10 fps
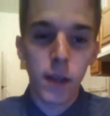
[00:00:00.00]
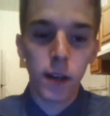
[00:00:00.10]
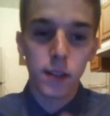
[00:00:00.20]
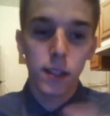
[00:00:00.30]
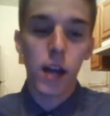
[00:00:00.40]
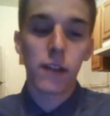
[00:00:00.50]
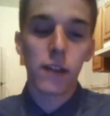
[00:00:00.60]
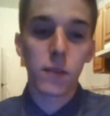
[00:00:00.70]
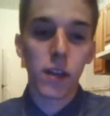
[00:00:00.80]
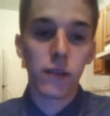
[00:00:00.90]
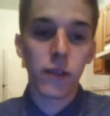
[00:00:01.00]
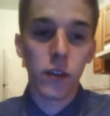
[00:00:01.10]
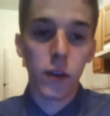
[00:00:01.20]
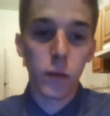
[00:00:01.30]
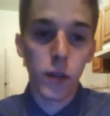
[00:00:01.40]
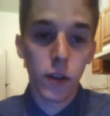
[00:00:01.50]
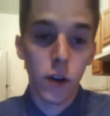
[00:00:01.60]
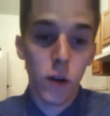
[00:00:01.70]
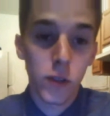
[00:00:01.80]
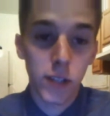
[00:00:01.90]
because a lot of us may feel that we
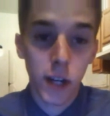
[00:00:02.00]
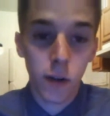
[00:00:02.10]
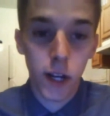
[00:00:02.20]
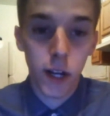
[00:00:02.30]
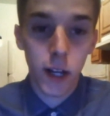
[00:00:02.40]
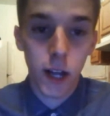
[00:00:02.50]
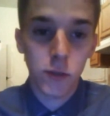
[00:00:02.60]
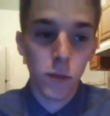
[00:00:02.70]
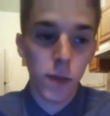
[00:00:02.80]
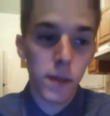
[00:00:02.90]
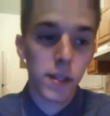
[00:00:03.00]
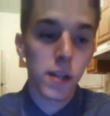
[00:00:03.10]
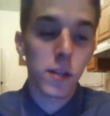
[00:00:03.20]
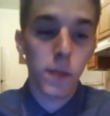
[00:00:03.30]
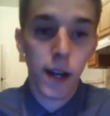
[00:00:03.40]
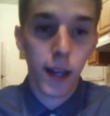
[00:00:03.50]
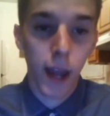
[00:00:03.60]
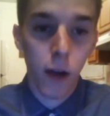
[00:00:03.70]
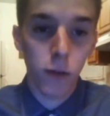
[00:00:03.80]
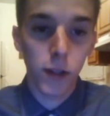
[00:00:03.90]
go in the second grade classroom, maybe teach them how to
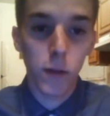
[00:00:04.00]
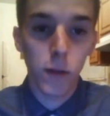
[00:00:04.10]
count,